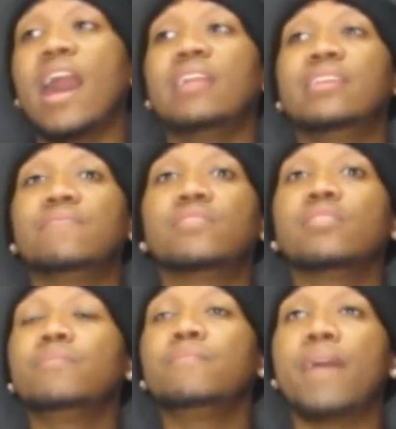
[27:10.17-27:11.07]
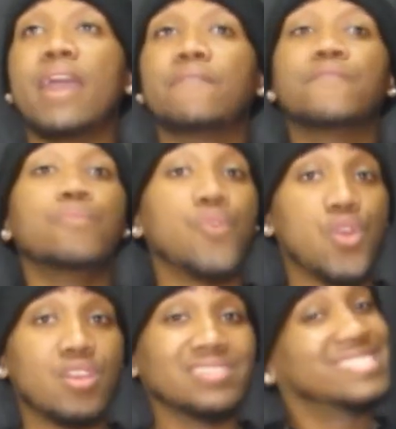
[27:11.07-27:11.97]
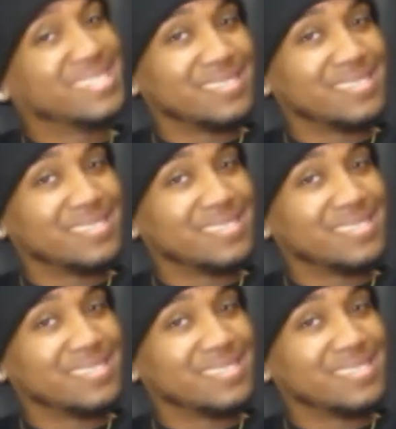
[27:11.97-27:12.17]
definitely be back for more.